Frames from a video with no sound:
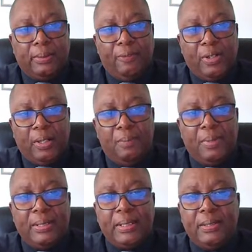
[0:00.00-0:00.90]
to
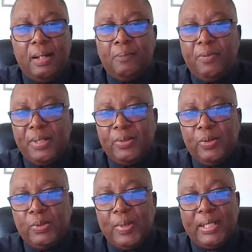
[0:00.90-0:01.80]
overcome as a number of the
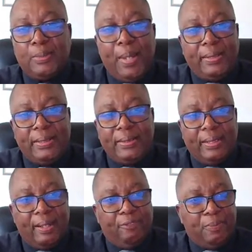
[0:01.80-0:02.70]
tools we expected
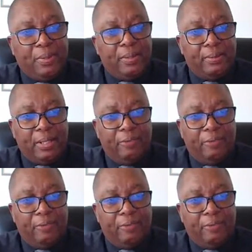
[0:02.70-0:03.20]
to get from our,